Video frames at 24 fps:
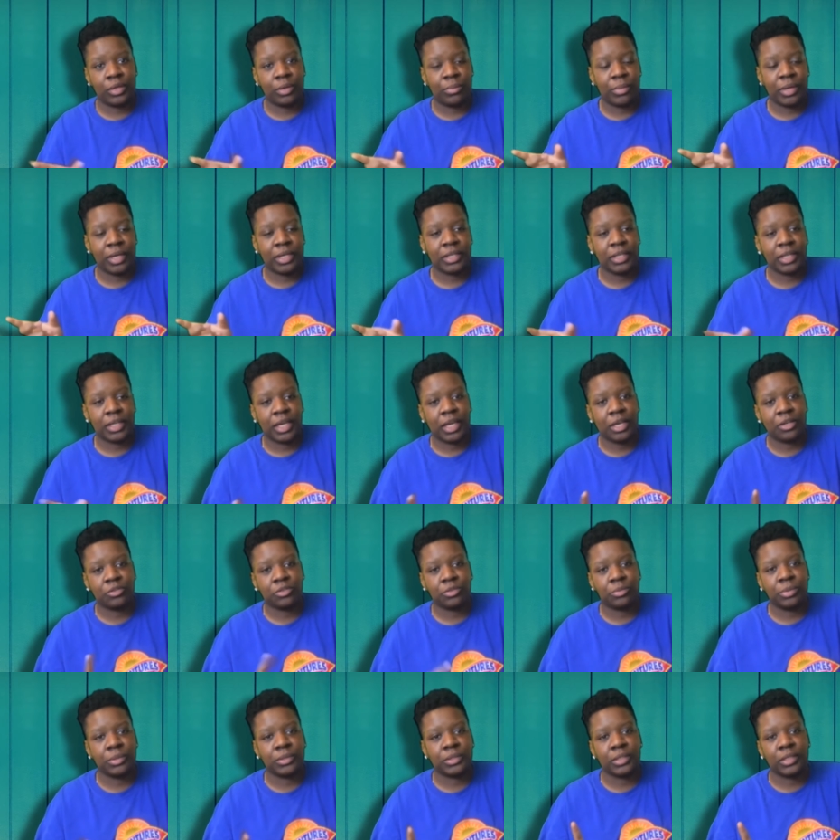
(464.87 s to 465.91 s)
I might like
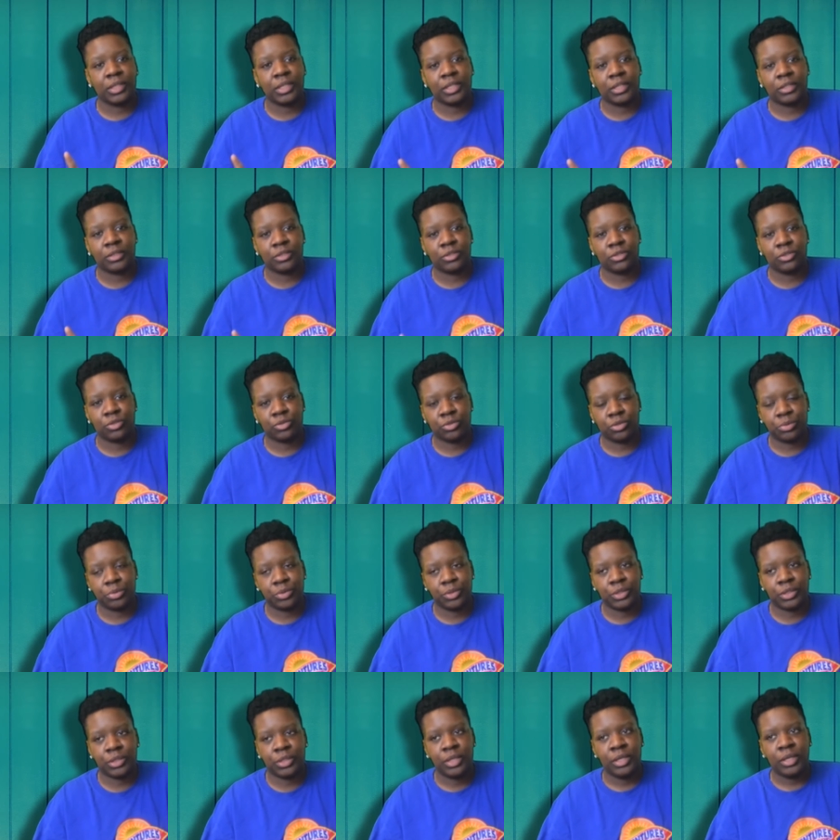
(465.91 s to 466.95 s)
actually put the link in the
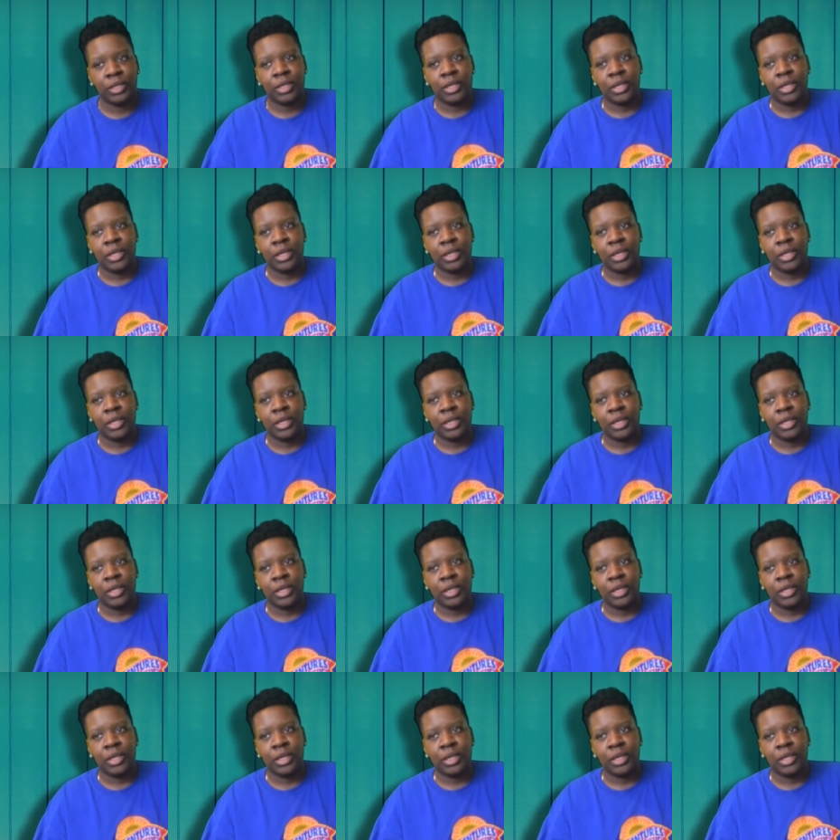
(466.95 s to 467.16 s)
description.